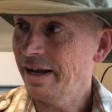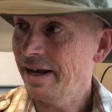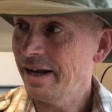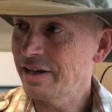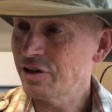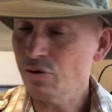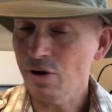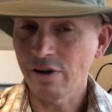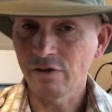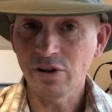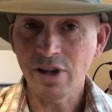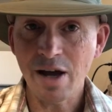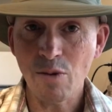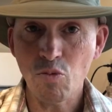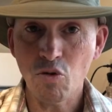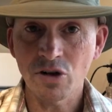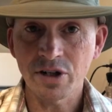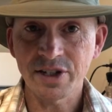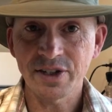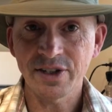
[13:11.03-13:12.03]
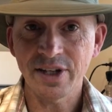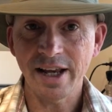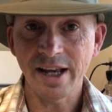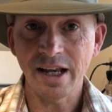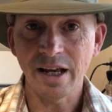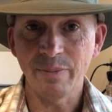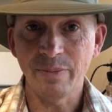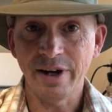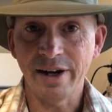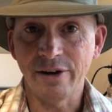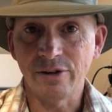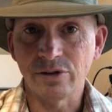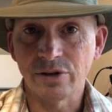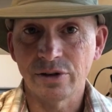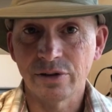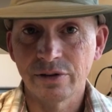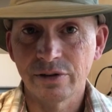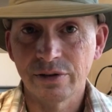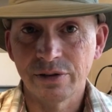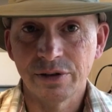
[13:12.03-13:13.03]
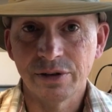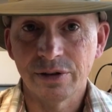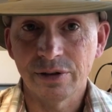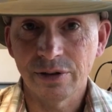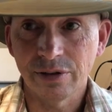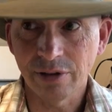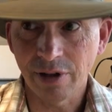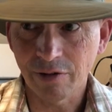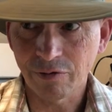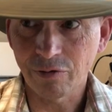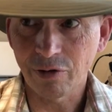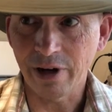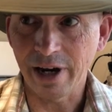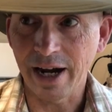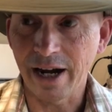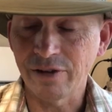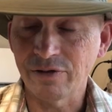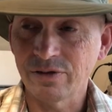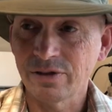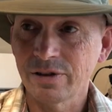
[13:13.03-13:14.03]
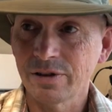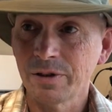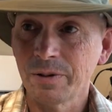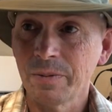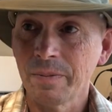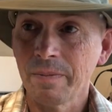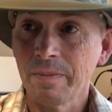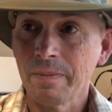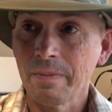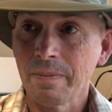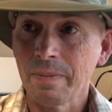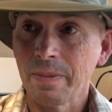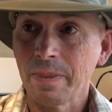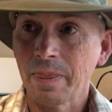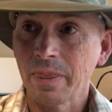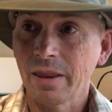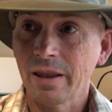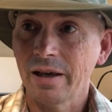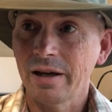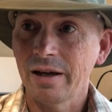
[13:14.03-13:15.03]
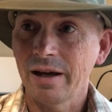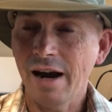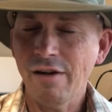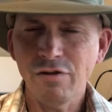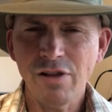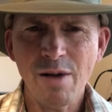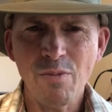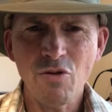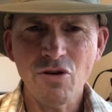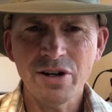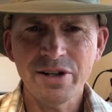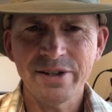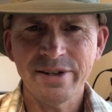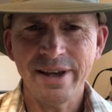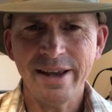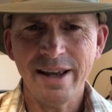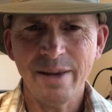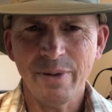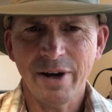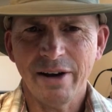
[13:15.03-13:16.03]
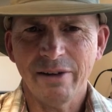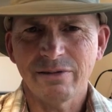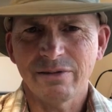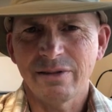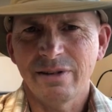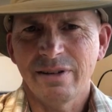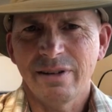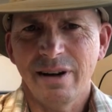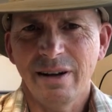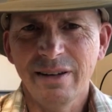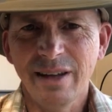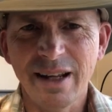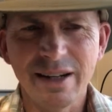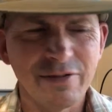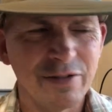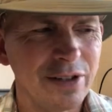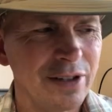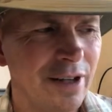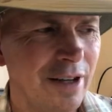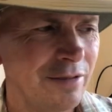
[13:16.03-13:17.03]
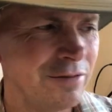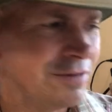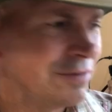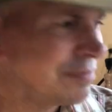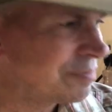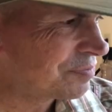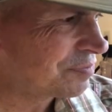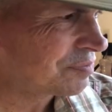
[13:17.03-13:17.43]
And so I have a lot more to say about Lovecraft I have a lot more to say about a lot of stuff.